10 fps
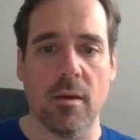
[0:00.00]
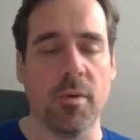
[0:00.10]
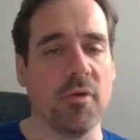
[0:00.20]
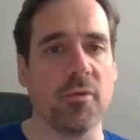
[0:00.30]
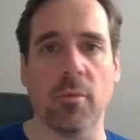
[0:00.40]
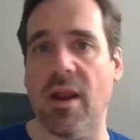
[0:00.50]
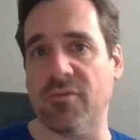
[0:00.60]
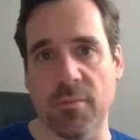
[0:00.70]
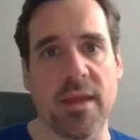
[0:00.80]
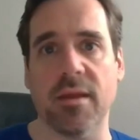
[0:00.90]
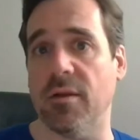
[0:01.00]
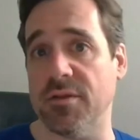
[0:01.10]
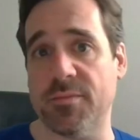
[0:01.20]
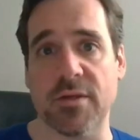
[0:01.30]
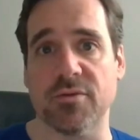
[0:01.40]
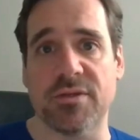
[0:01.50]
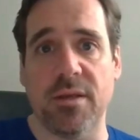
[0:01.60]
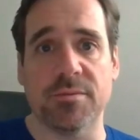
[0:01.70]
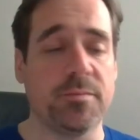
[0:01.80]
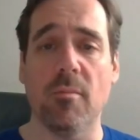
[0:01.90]
Both of them will have to make it on special
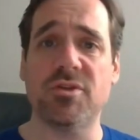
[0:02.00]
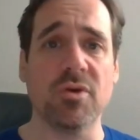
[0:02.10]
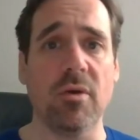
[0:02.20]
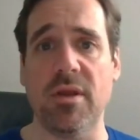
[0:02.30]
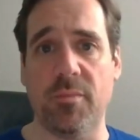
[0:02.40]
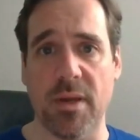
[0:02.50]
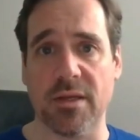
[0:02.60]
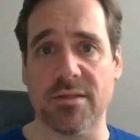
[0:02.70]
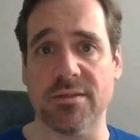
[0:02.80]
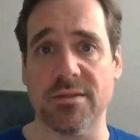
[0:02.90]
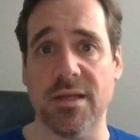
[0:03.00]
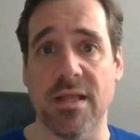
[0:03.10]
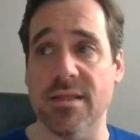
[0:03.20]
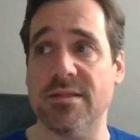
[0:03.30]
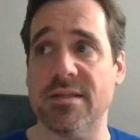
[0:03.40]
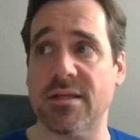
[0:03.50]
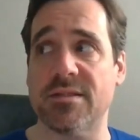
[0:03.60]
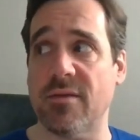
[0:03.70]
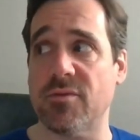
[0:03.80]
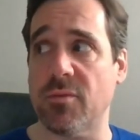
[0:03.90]
teams. Majority of picks in the 6th,
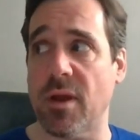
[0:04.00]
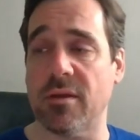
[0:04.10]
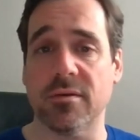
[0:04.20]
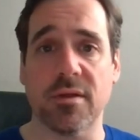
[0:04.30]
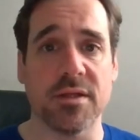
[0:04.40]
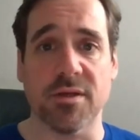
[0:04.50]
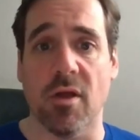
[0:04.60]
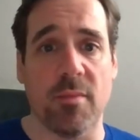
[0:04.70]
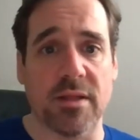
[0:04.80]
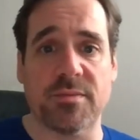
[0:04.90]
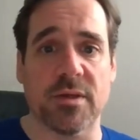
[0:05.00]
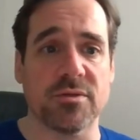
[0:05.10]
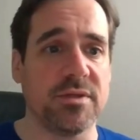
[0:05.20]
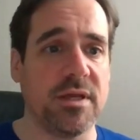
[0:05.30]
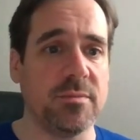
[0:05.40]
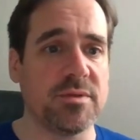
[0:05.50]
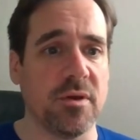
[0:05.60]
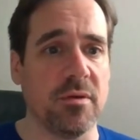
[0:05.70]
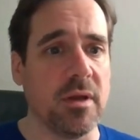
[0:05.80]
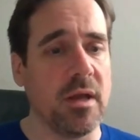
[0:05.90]
7th round, it's all about special teams.
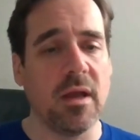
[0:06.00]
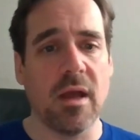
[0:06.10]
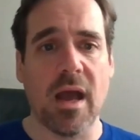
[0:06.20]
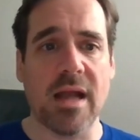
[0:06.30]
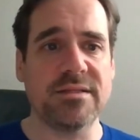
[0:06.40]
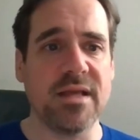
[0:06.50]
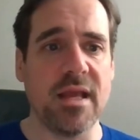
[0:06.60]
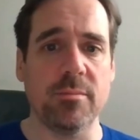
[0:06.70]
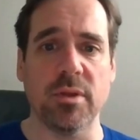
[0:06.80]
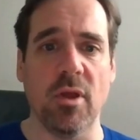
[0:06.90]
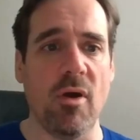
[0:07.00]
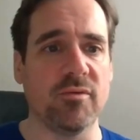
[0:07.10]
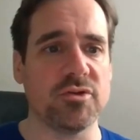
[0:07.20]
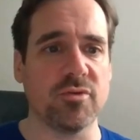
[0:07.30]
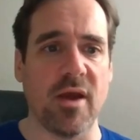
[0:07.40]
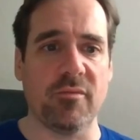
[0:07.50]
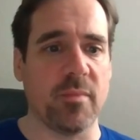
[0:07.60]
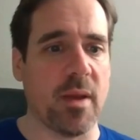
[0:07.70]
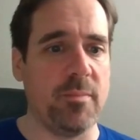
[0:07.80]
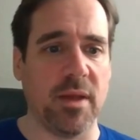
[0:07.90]
So I'd say below average draft.
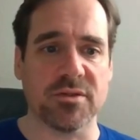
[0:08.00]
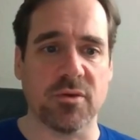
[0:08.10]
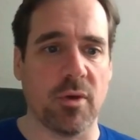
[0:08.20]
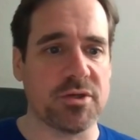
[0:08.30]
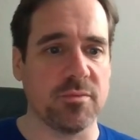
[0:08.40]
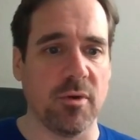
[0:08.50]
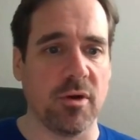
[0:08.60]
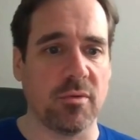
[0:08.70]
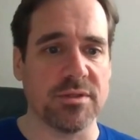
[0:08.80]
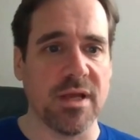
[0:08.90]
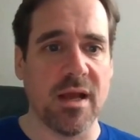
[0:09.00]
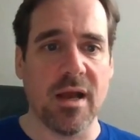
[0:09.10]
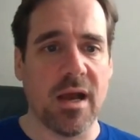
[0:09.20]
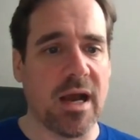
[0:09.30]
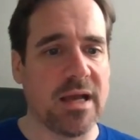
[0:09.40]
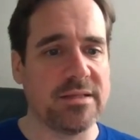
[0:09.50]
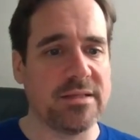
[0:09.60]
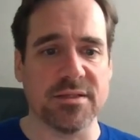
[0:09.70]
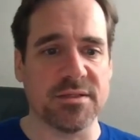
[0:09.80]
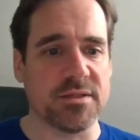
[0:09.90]
My biggest question mark was Isaac
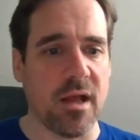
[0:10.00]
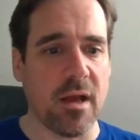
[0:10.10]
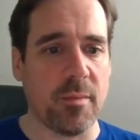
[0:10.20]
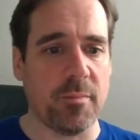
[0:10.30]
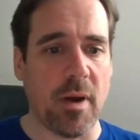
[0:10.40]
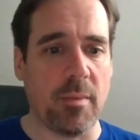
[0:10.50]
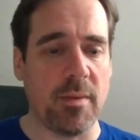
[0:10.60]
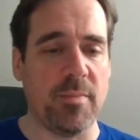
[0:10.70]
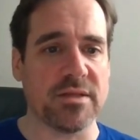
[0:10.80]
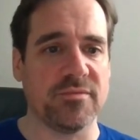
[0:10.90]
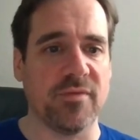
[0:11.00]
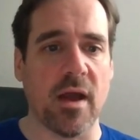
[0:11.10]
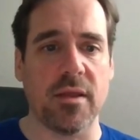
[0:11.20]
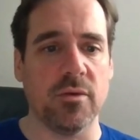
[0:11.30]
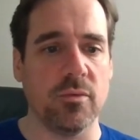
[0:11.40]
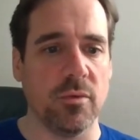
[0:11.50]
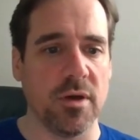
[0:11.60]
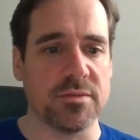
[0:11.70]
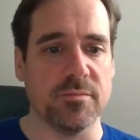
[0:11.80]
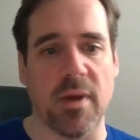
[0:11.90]
Tesla. Probably best value
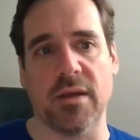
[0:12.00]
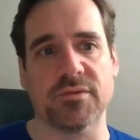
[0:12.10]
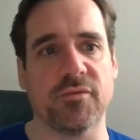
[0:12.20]
was Miles